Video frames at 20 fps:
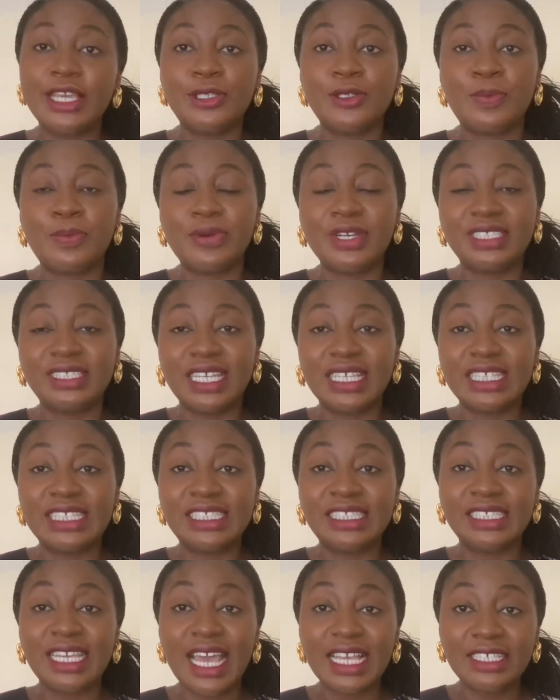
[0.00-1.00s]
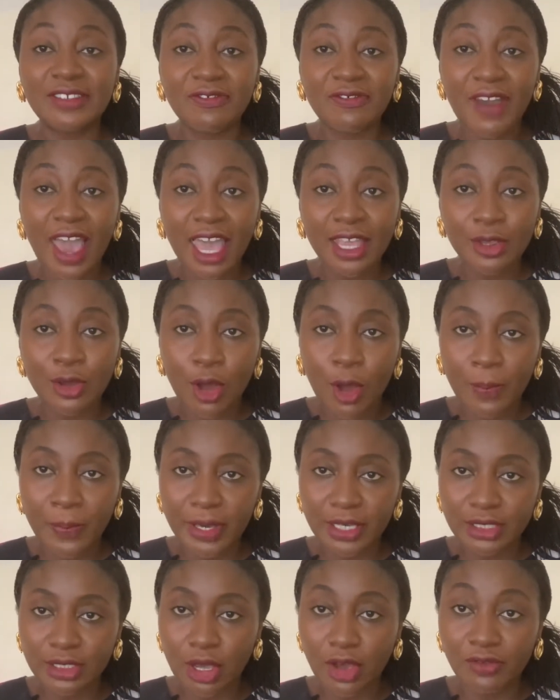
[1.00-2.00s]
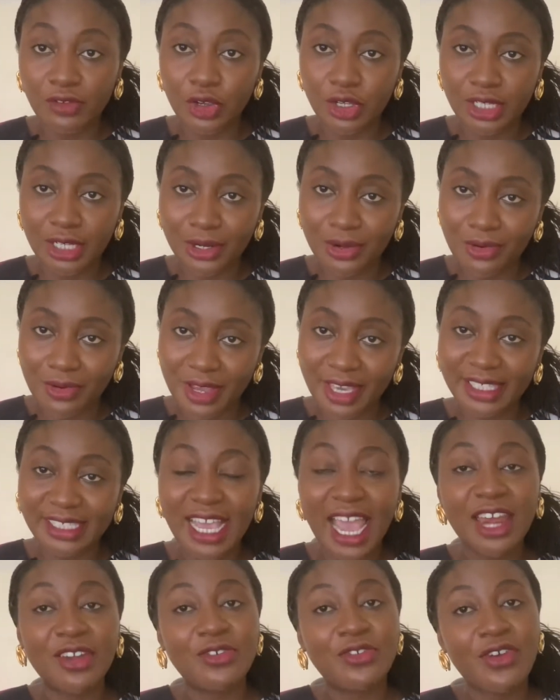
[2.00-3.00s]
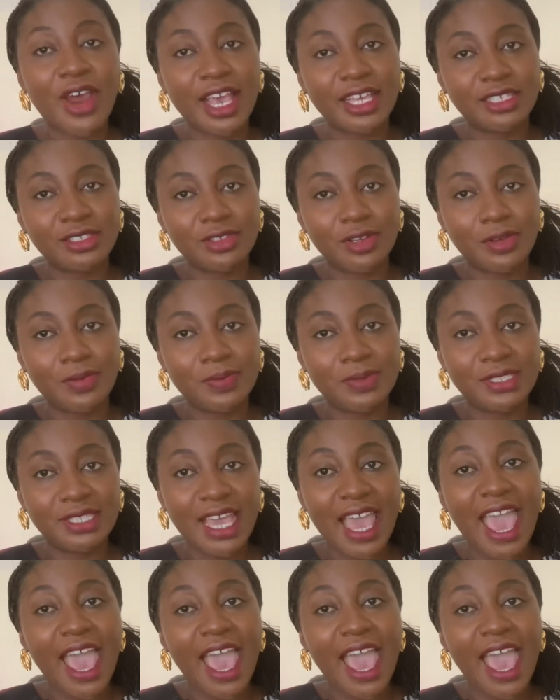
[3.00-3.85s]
present certified copies of your degrees and transcripts,